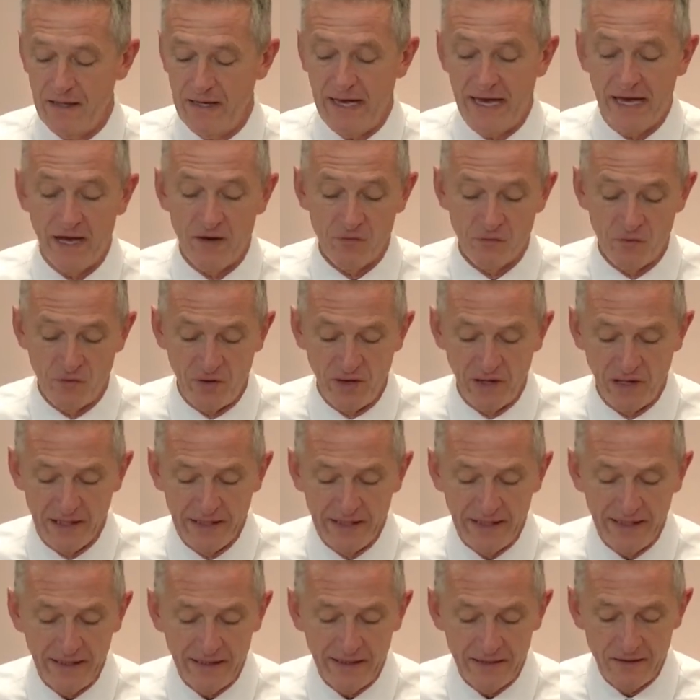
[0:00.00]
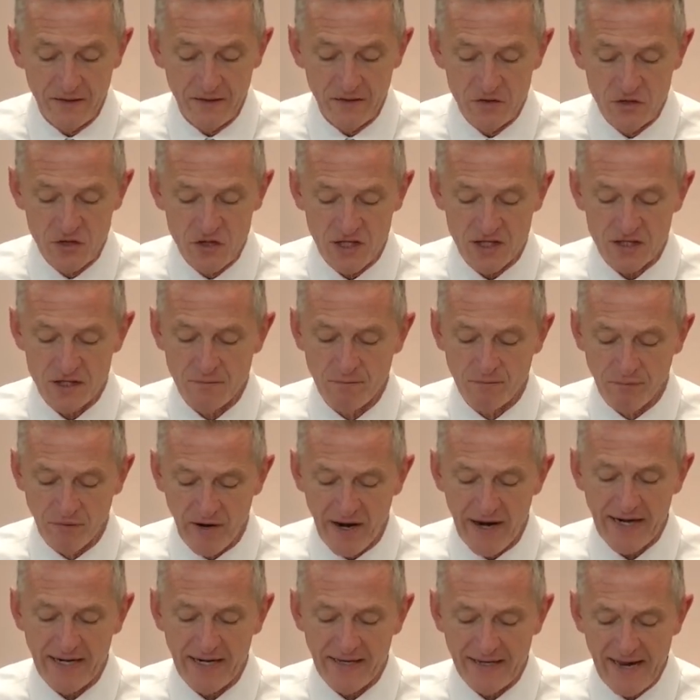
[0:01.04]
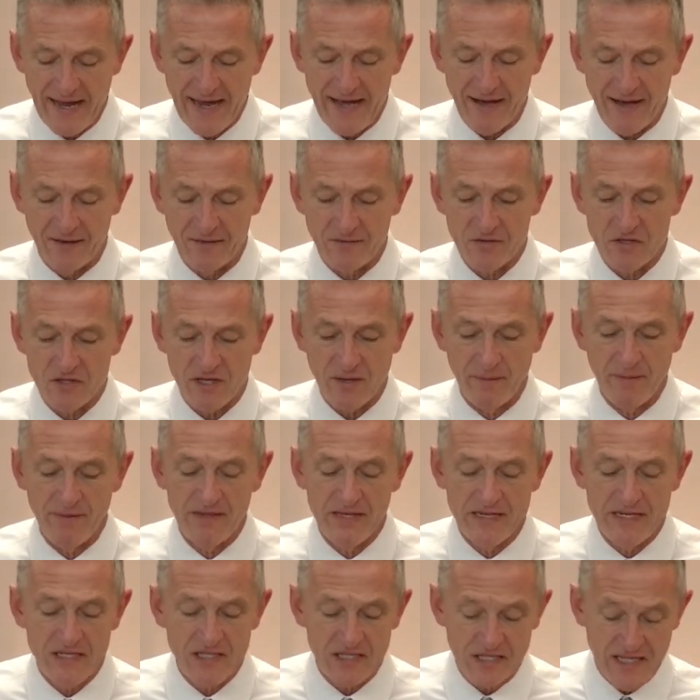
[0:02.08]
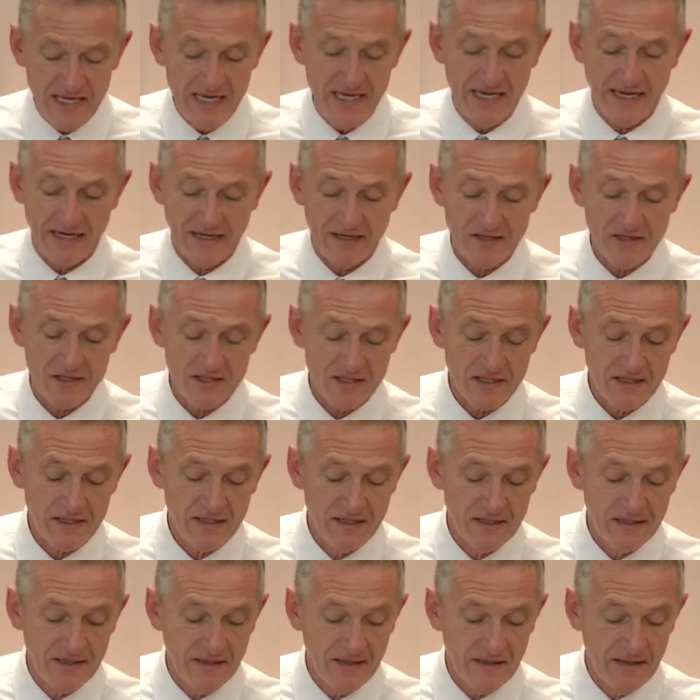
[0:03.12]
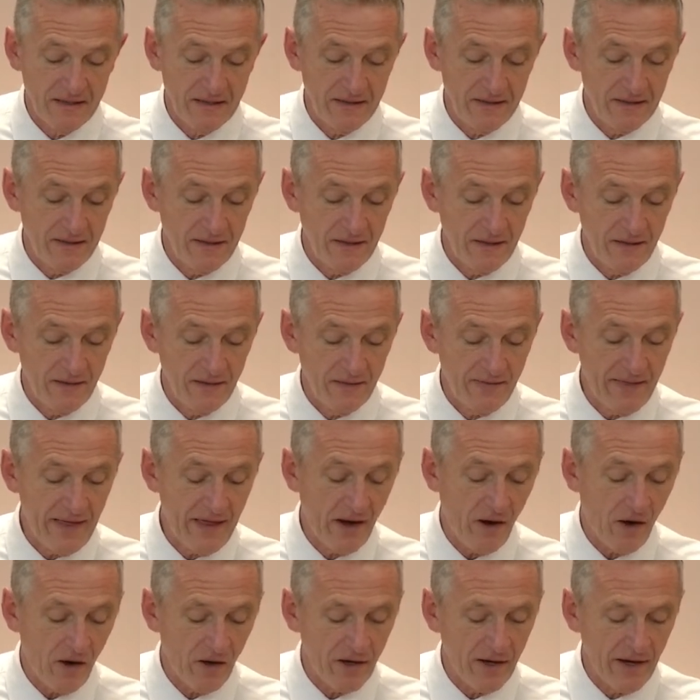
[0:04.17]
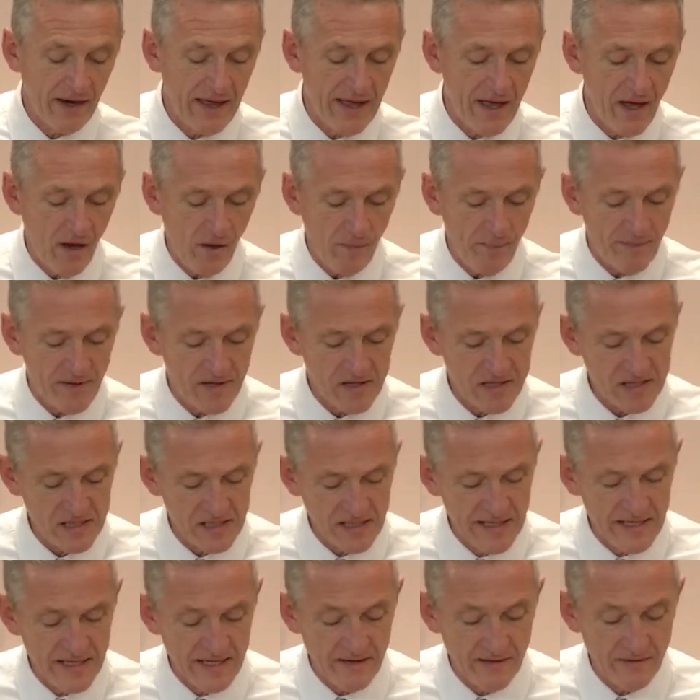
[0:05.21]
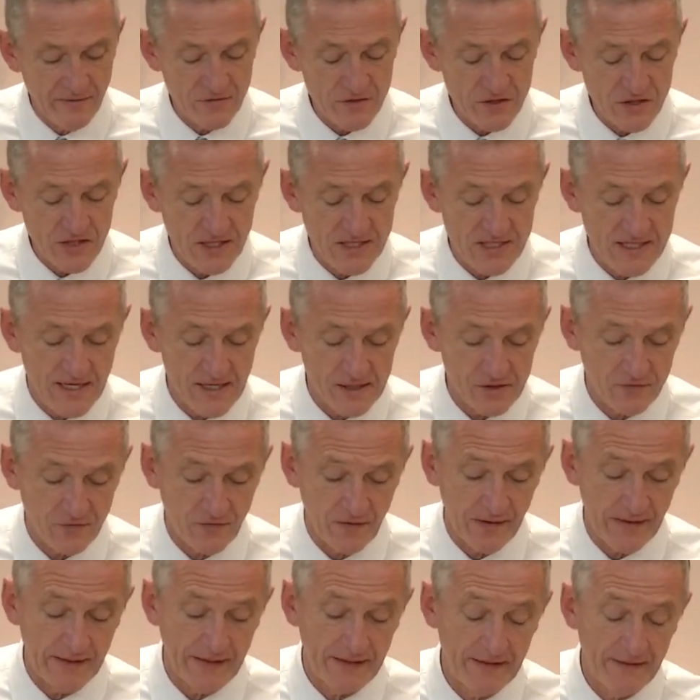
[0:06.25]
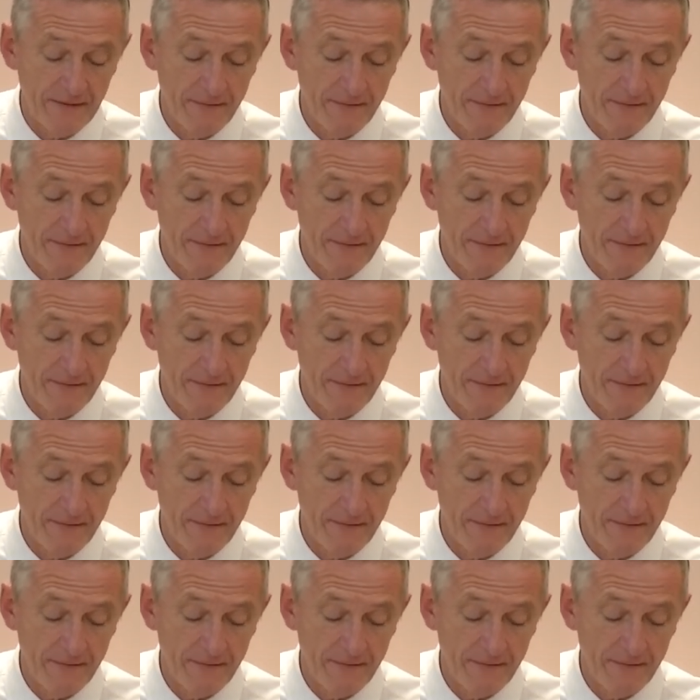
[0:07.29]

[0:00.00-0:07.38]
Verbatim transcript: and really just break down some of these things that are going to help us live successfully.